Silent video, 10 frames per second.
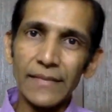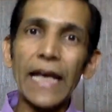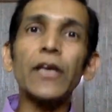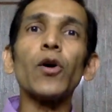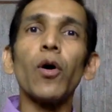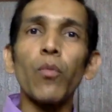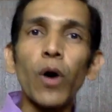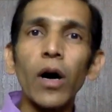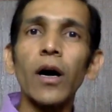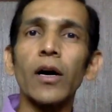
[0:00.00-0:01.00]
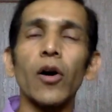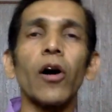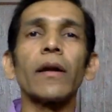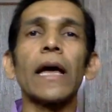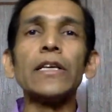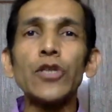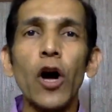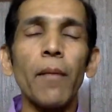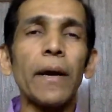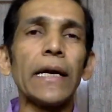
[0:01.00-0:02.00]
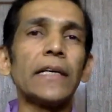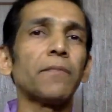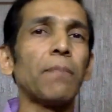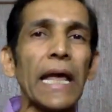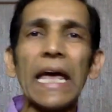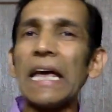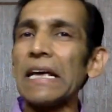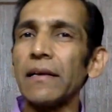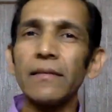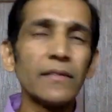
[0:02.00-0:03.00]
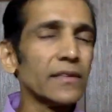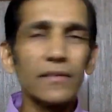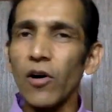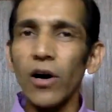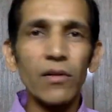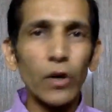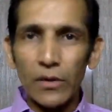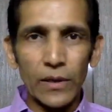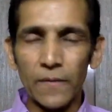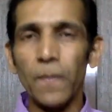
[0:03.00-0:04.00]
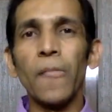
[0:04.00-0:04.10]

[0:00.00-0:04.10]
like your work or enjoyment, playing or whatever.